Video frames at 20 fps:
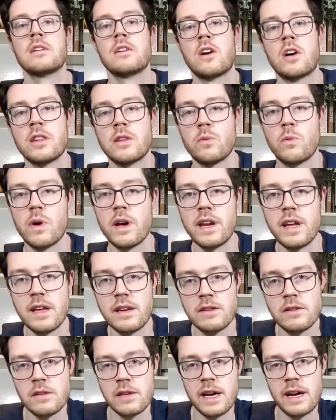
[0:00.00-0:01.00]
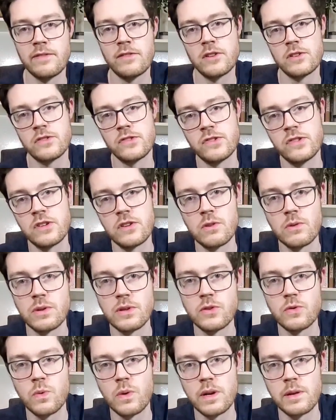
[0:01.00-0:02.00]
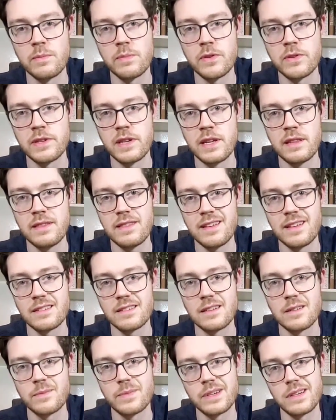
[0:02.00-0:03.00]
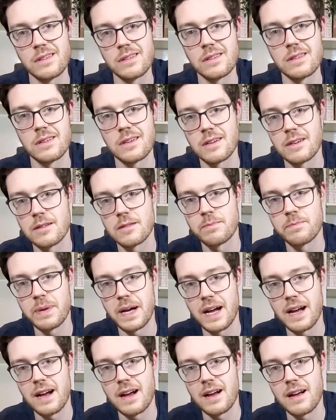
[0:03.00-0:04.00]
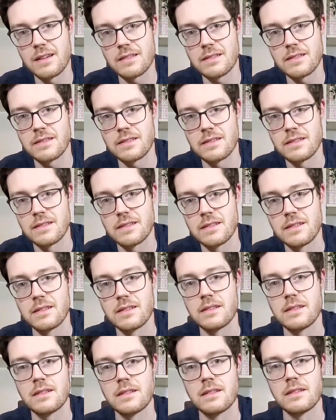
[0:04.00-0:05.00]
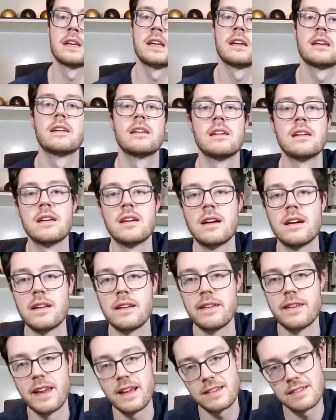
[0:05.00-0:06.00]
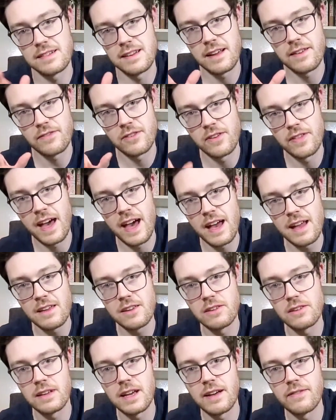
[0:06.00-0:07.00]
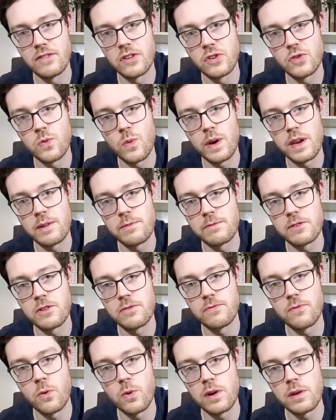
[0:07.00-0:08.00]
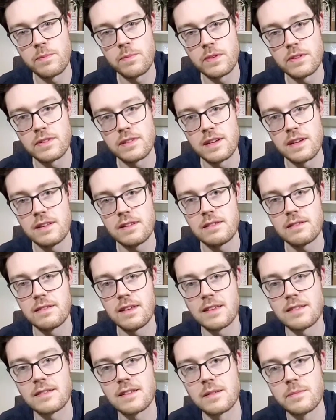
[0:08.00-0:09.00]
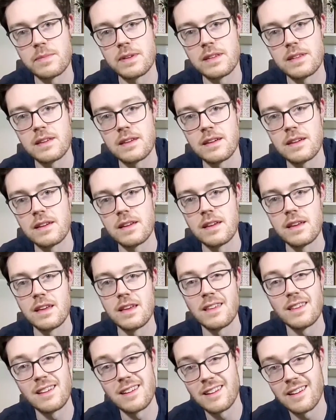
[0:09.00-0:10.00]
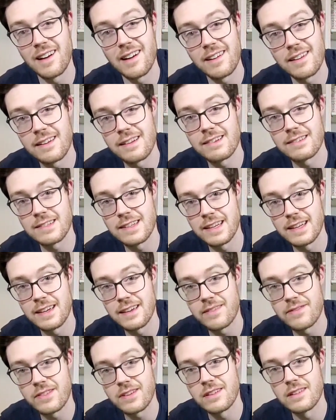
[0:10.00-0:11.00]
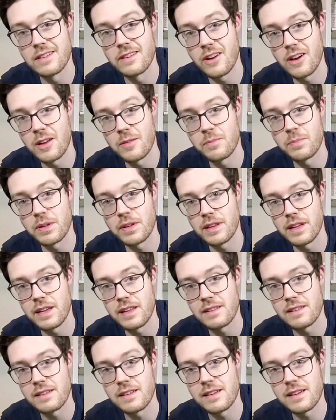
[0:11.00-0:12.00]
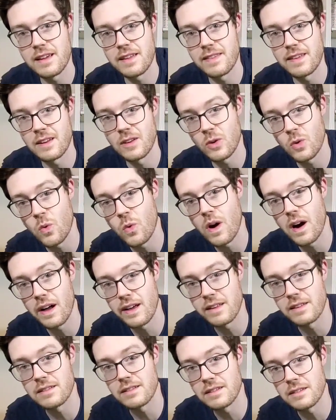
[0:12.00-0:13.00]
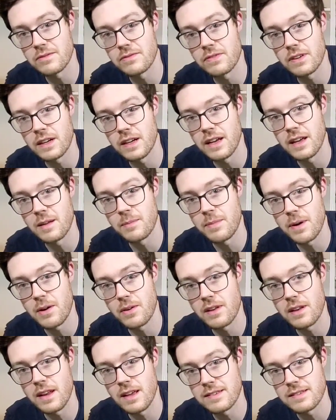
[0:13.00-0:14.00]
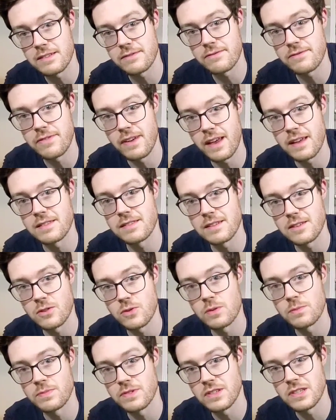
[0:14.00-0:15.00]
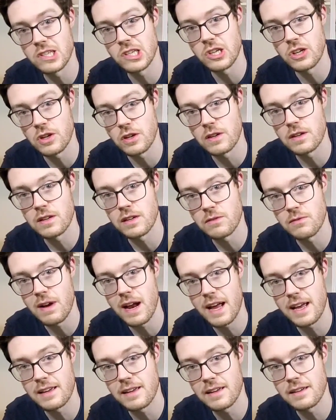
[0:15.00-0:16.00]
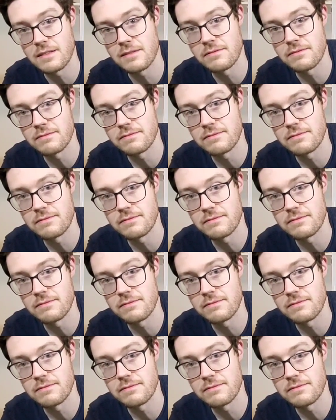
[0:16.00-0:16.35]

On the one end, you'll have your 0 to 20%. That's going to be your hard pass. Next after that, you'll have the 20 to 40%. That's going to be the you got it as a gift, nod politely, and then quietly forget about it as it fades into obscurity ranking.